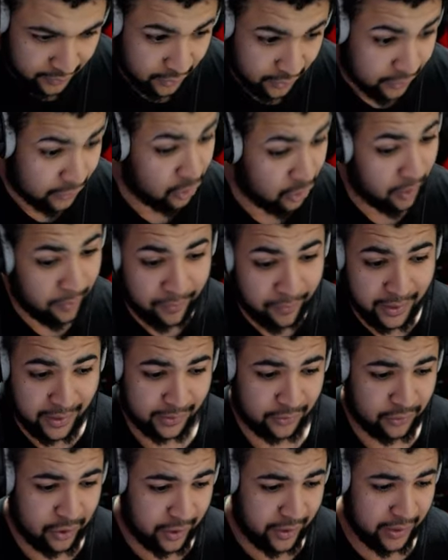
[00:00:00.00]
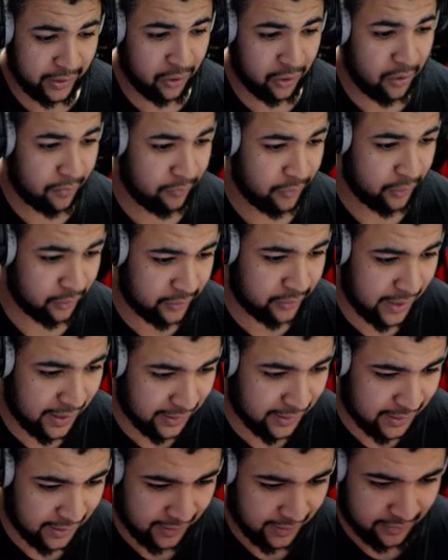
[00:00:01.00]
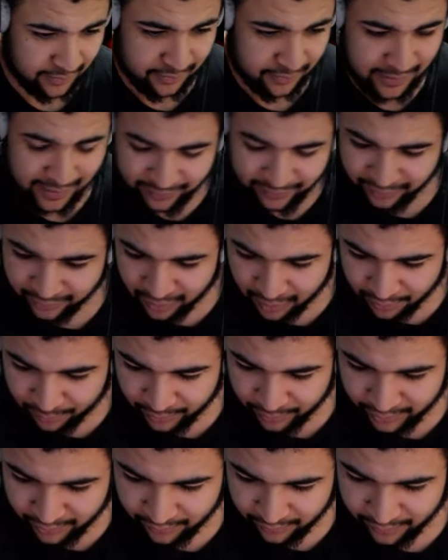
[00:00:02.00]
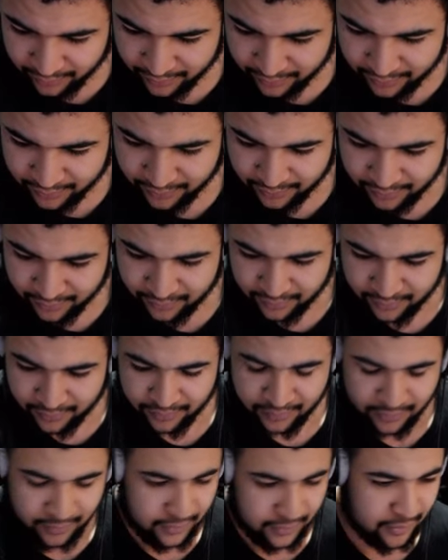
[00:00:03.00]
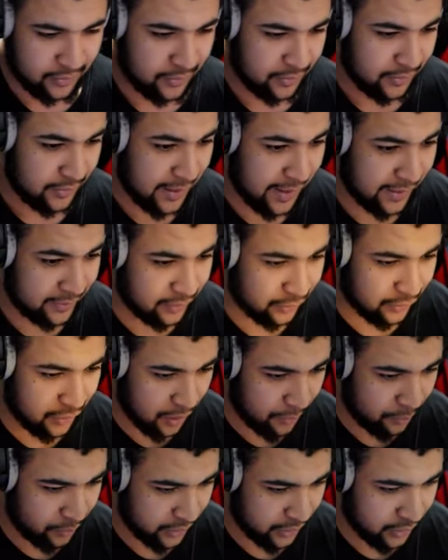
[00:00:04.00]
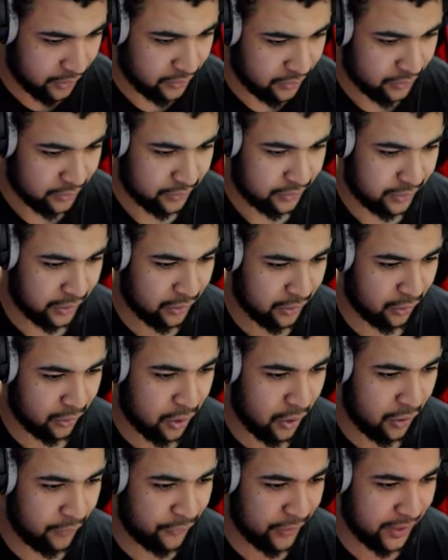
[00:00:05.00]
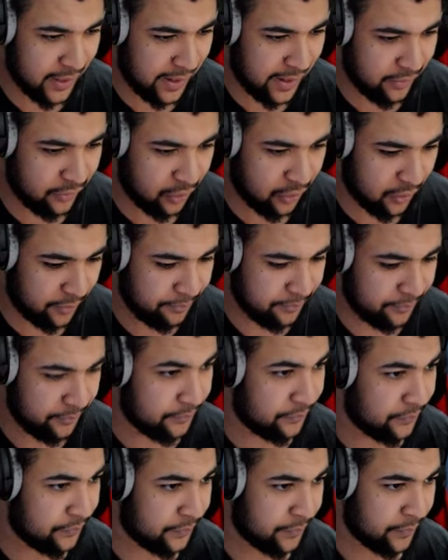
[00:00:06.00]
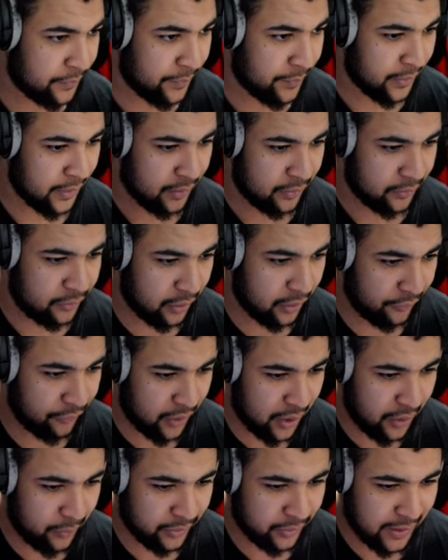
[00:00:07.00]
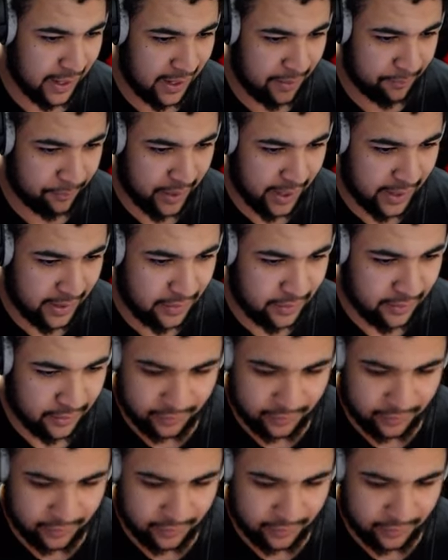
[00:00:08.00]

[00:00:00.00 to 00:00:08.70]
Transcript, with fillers: Dominic, Dirty Dom, you'll take it. That's a W. That's a W. So you got Kofi and Dom so far, which ain't bad.